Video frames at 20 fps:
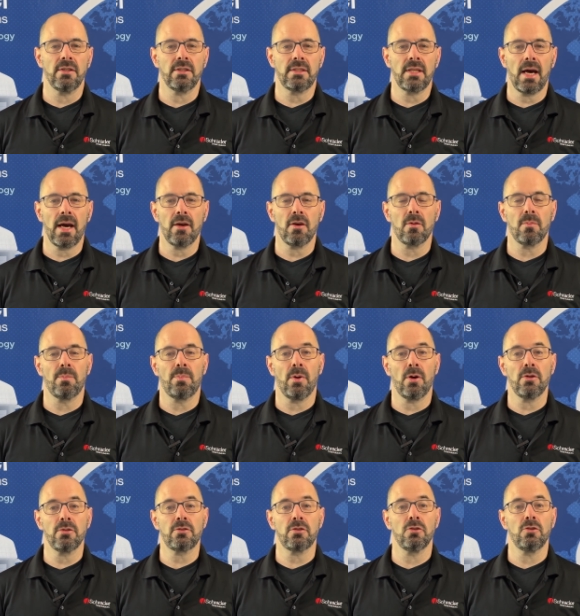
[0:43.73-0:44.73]
the tire
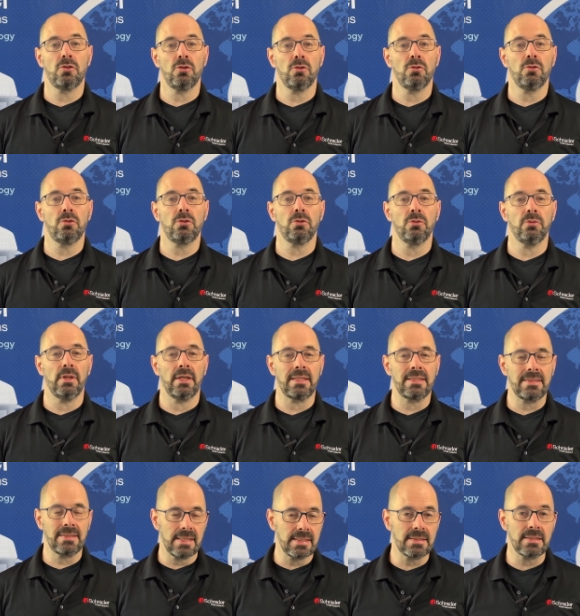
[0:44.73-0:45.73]
bursts due to
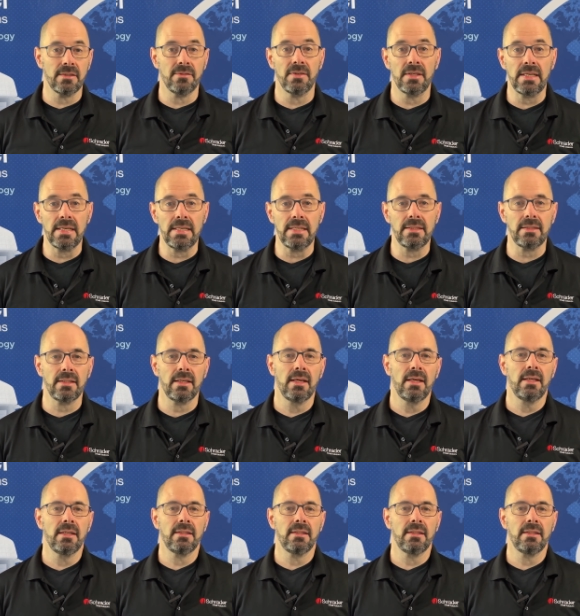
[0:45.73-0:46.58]
excessive heat,